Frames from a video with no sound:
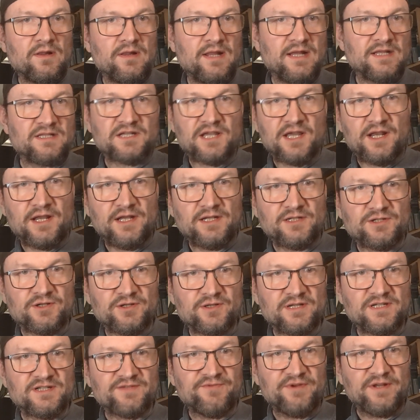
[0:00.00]
Let's get into
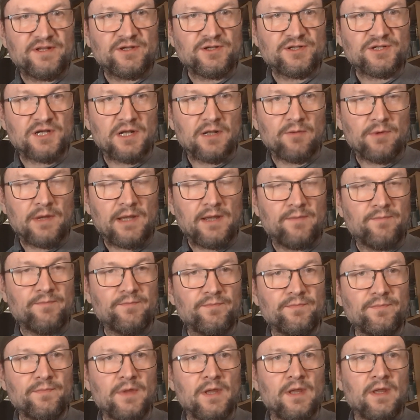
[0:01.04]
this video, shall we?
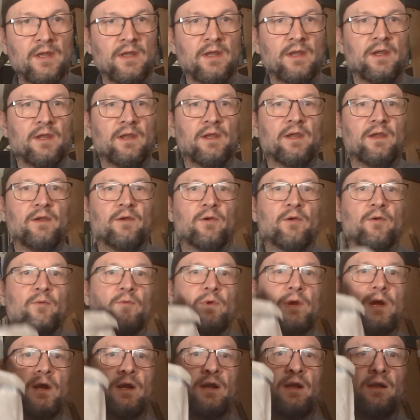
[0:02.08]

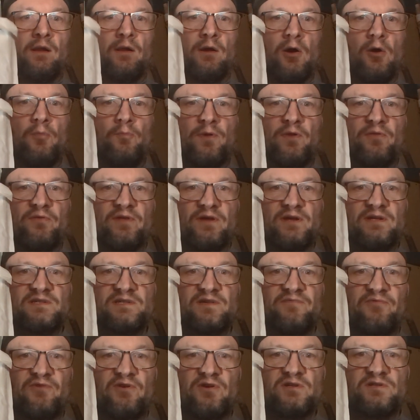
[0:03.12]
We'll open
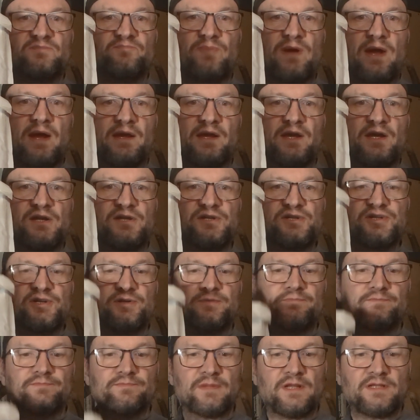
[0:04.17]
this first package
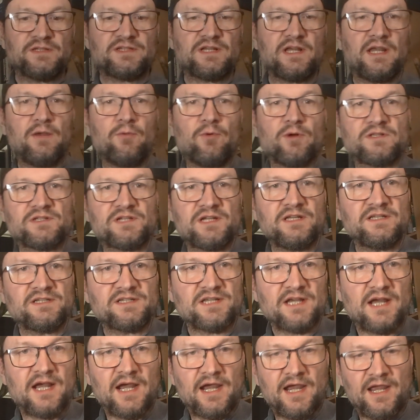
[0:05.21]
and see what's
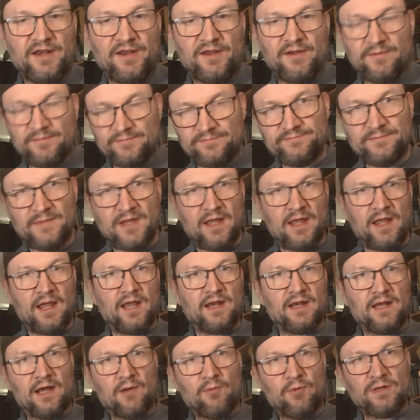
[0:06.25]
inside.
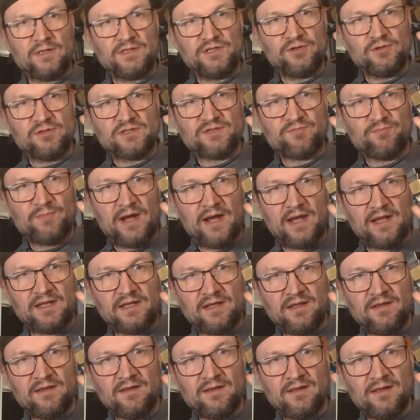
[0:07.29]
And I will use my
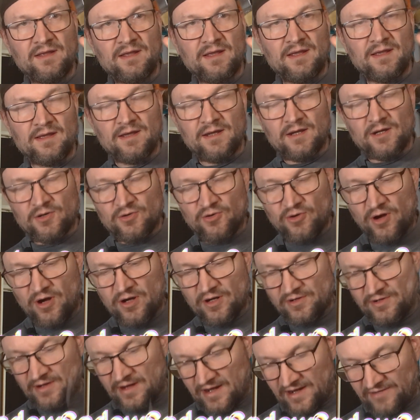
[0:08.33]

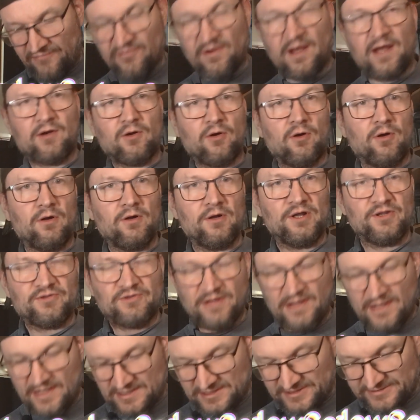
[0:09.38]
croc knife, I call it
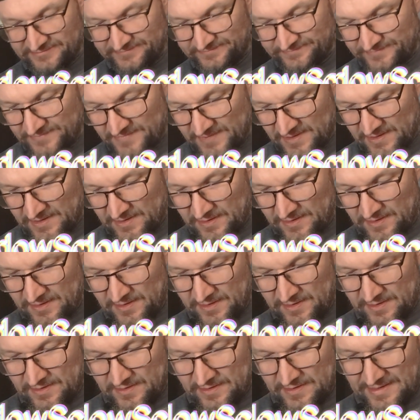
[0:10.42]
that.
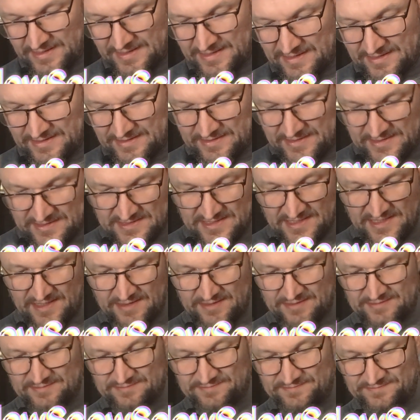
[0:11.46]
Let's see.